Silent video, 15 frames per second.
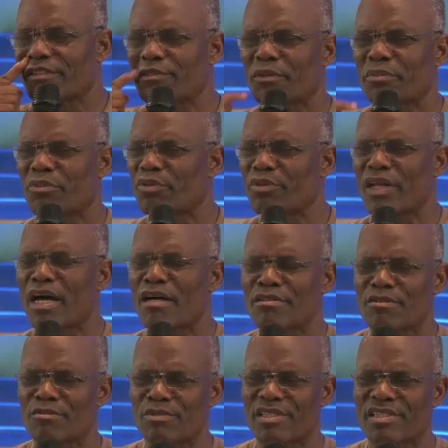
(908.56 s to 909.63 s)
it's from
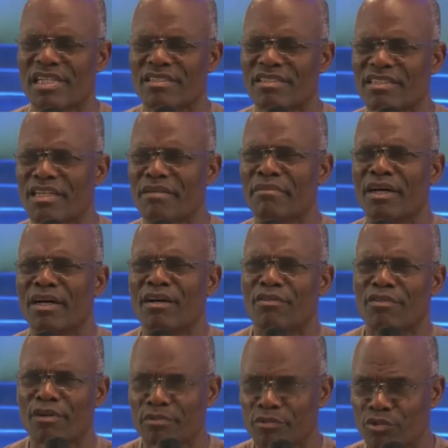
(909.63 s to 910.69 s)
2000. We said to them,
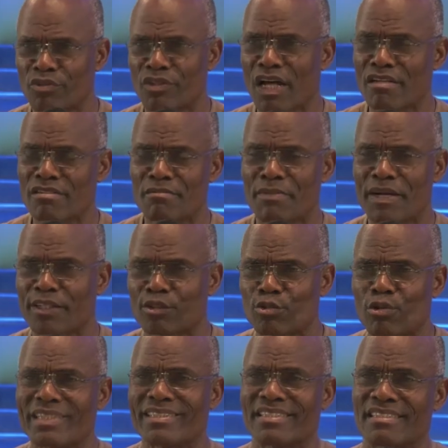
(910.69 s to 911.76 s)
from 2000, by
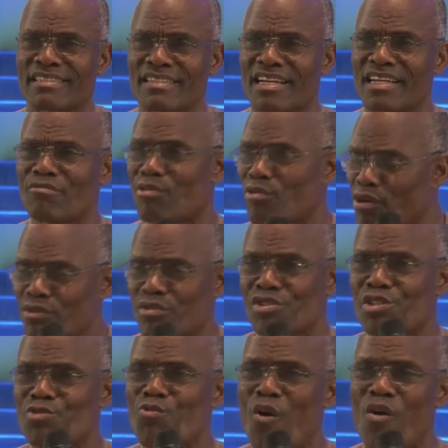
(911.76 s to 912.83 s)
2010, we want to
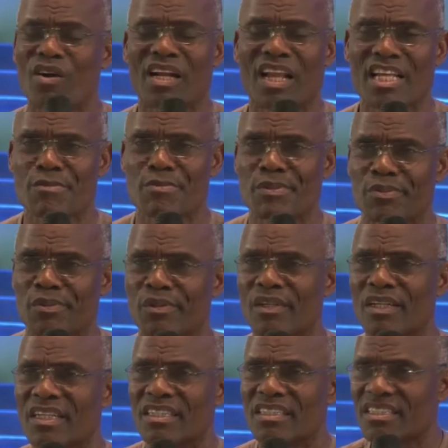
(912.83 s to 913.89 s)
see world class people.
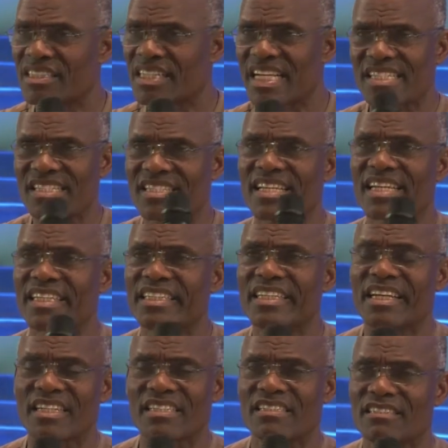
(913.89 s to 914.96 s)
The next 10
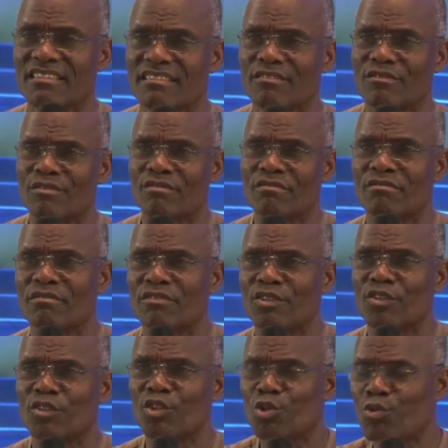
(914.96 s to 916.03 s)
years,
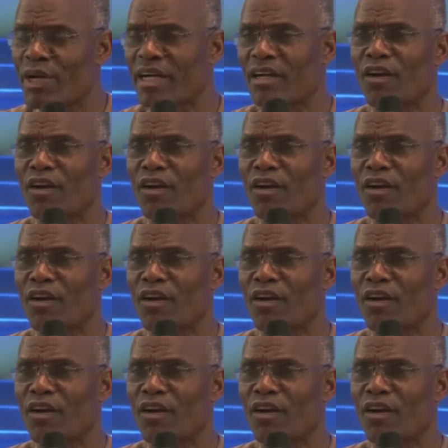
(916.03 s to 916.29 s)
do a